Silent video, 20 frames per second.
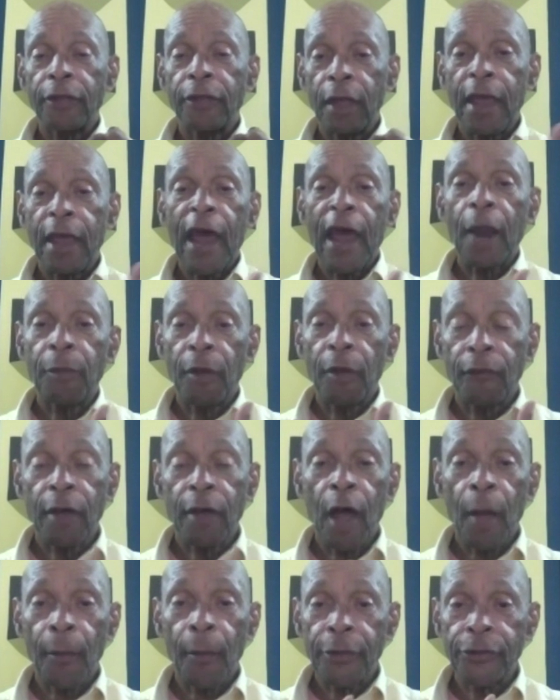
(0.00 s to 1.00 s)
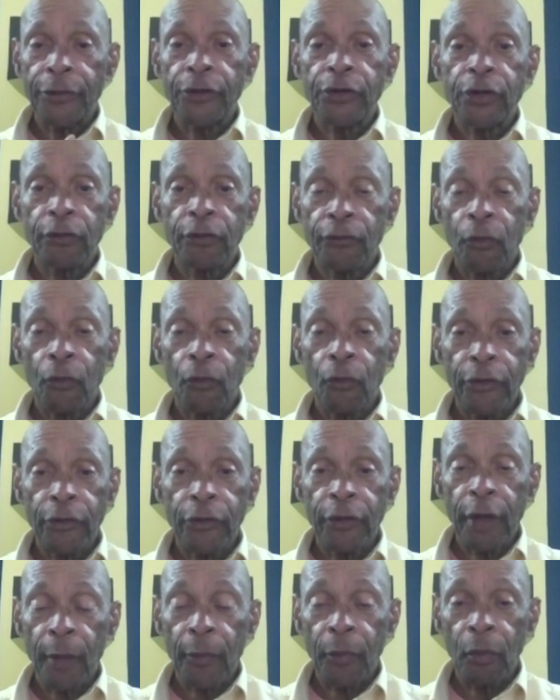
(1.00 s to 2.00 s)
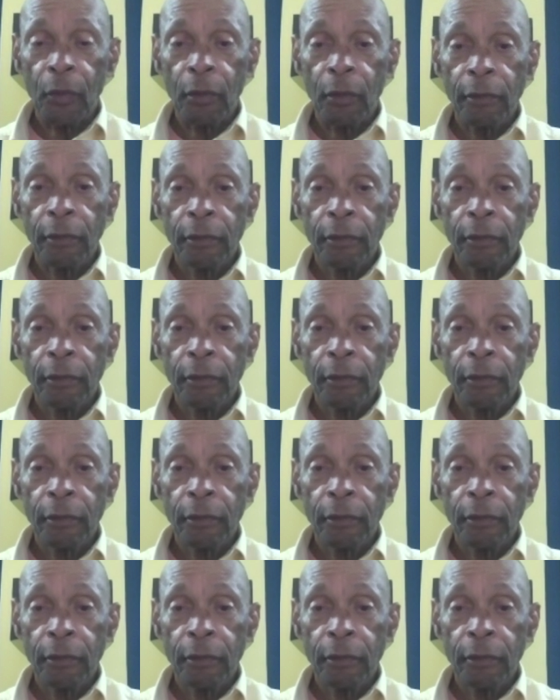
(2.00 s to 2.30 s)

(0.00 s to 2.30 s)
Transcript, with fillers: the Academy of Composition, for example,